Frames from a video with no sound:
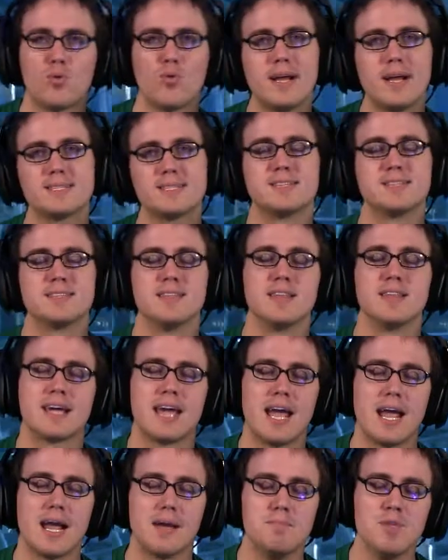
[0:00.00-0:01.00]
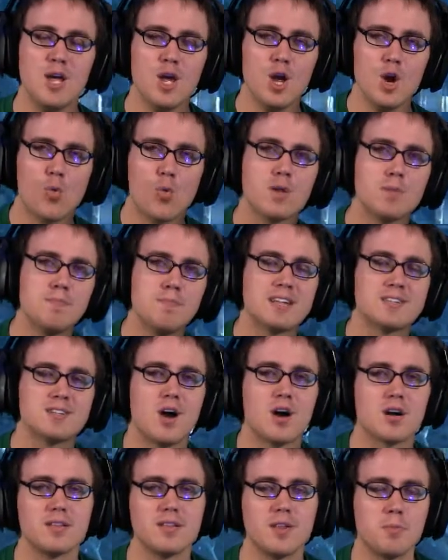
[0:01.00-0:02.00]
races in the game. With me to
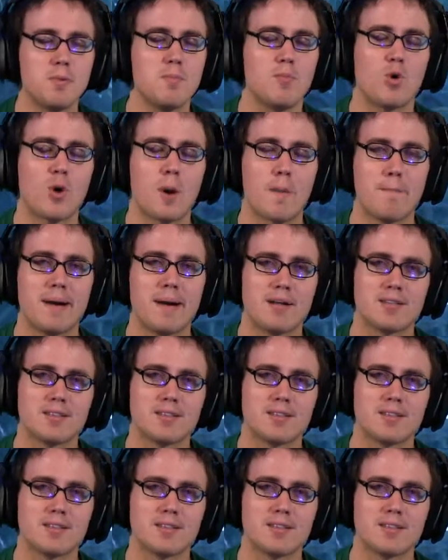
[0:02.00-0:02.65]
talk a little bit more about